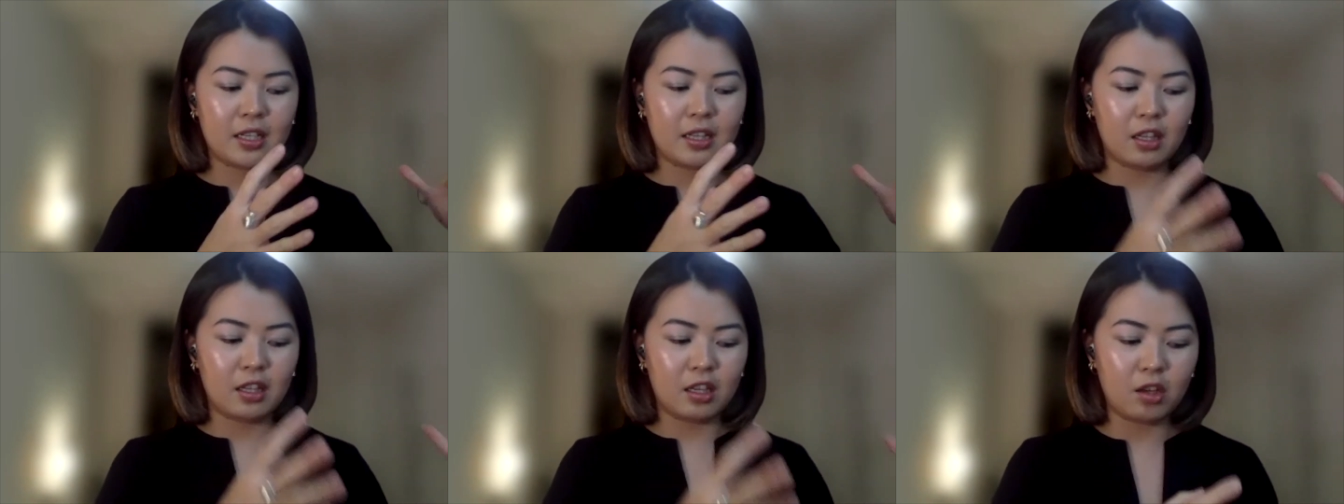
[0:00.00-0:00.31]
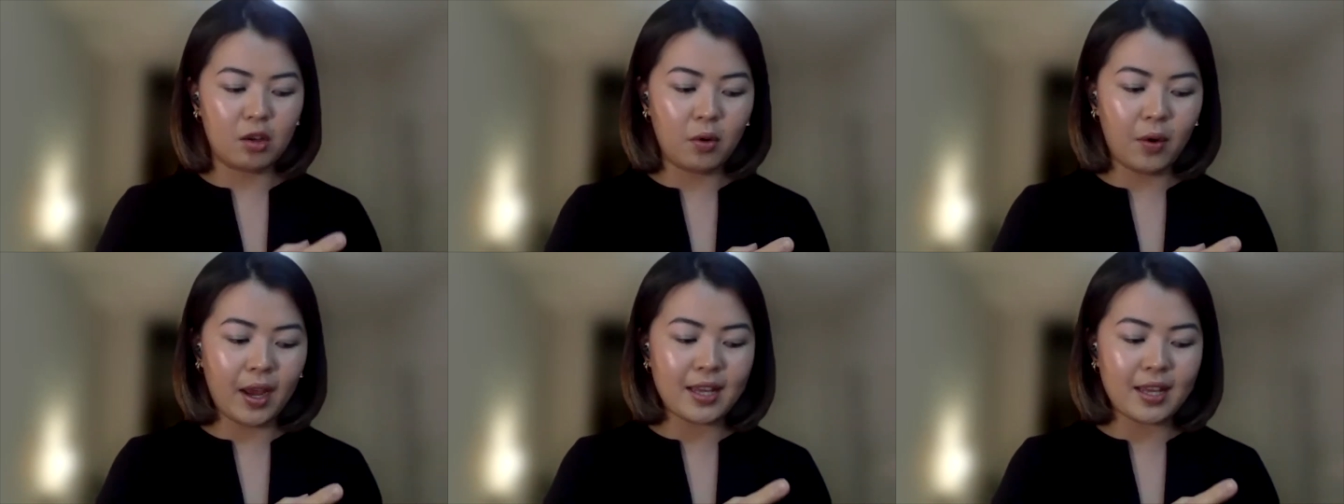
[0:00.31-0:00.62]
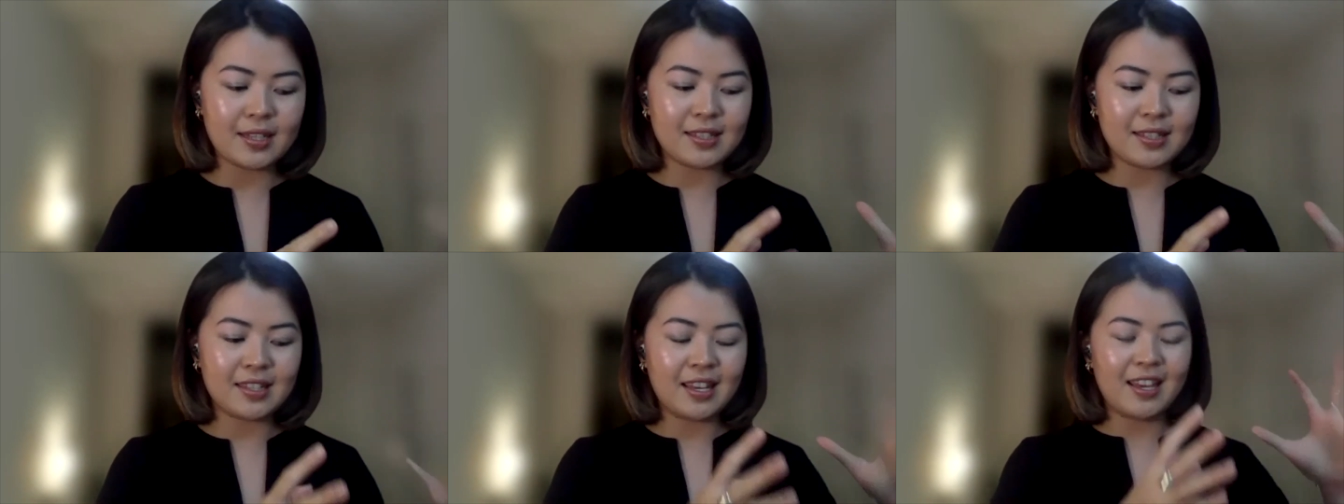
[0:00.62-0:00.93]
in the
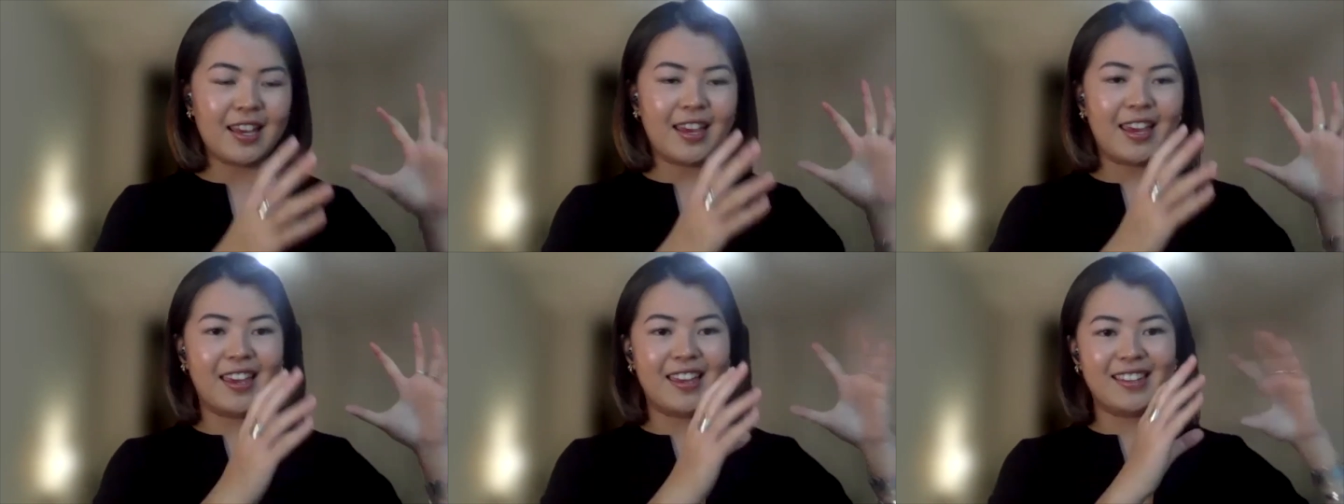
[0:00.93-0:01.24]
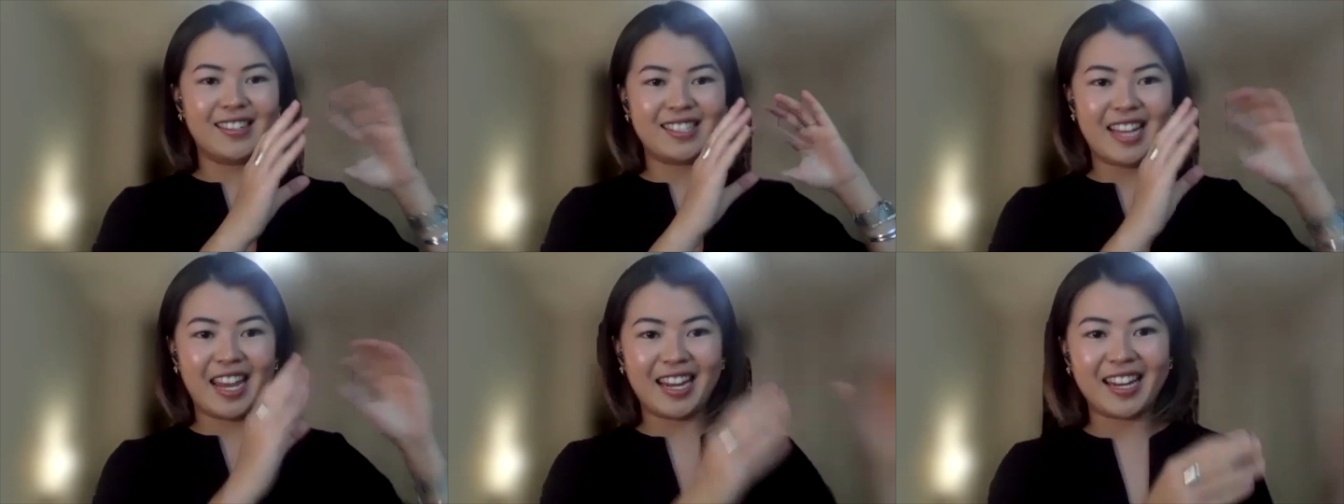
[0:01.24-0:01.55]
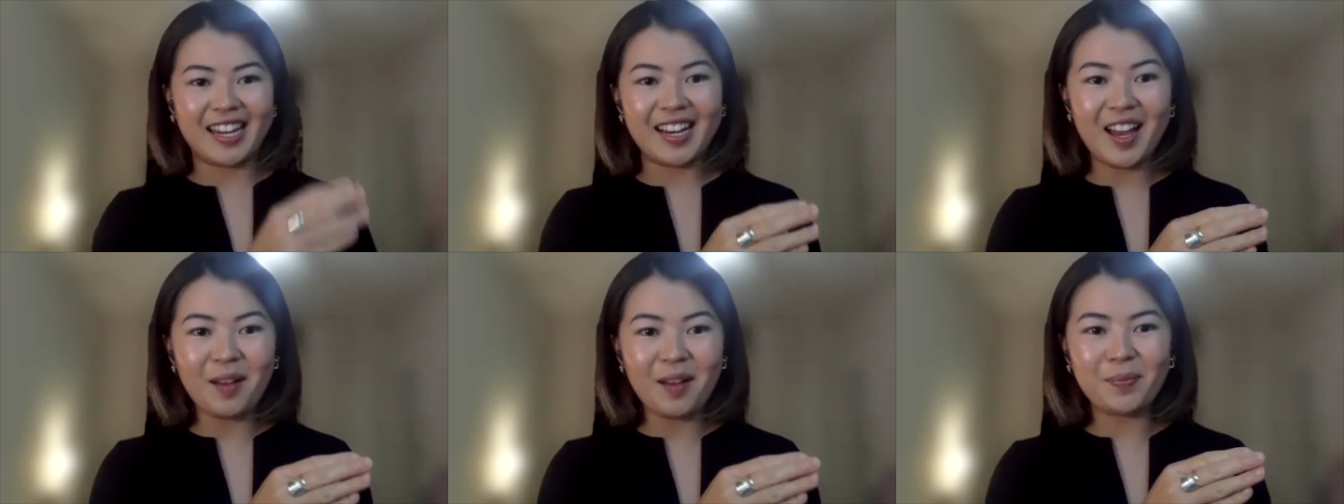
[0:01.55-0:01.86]
US is
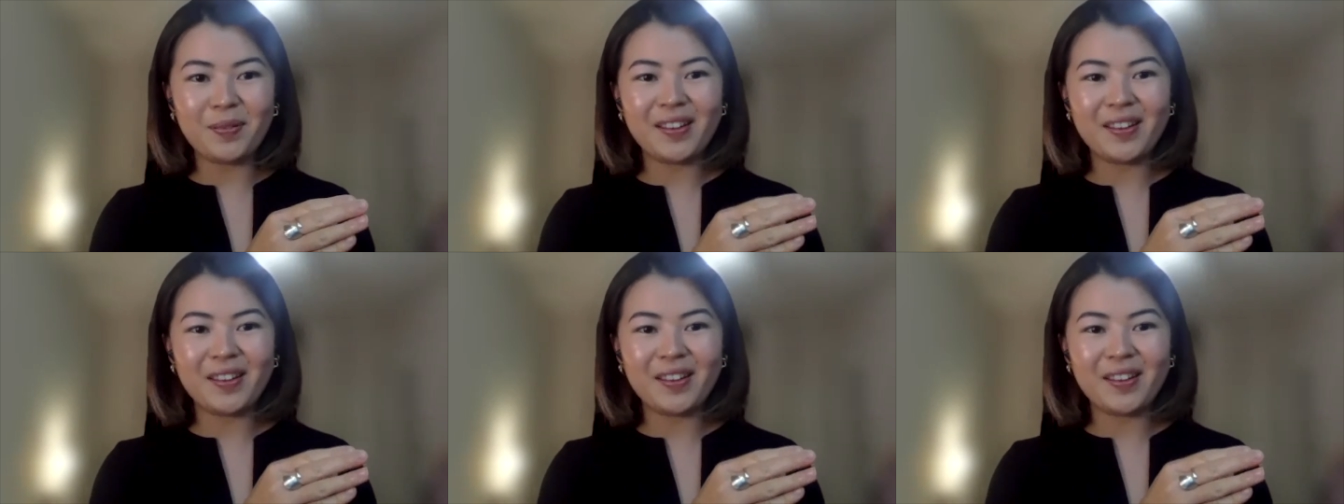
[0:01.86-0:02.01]
taken up,